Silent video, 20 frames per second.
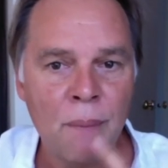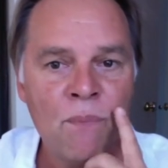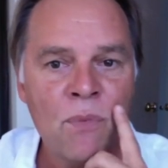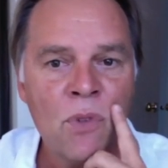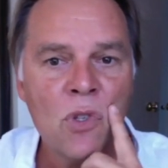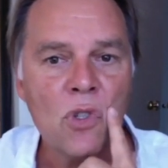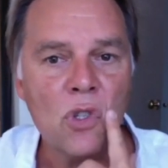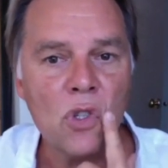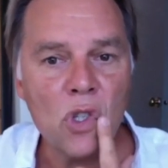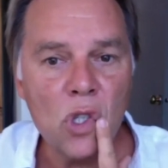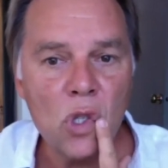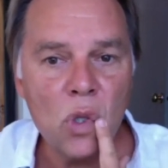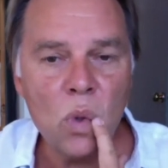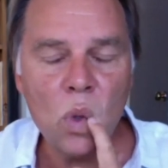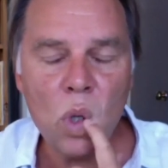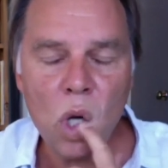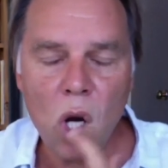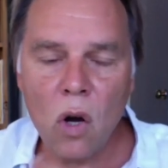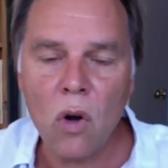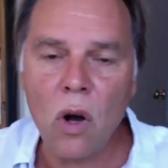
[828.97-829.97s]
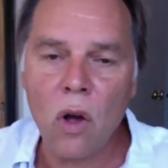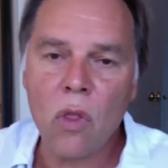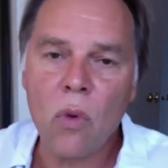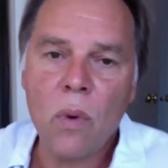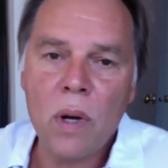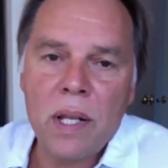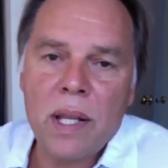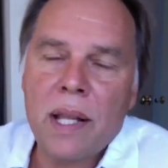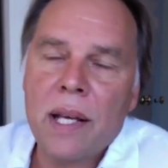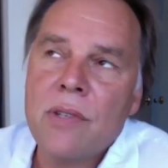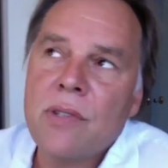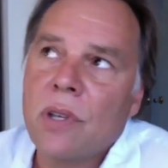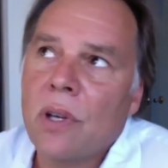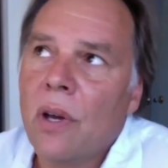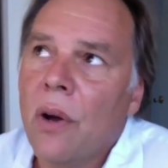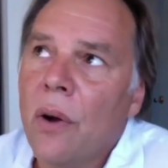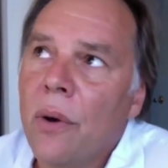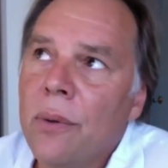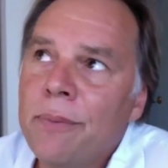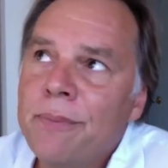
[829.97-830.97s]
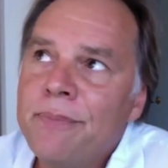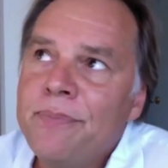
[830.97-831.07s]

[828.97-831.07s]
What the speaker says: So you are the one that has to go,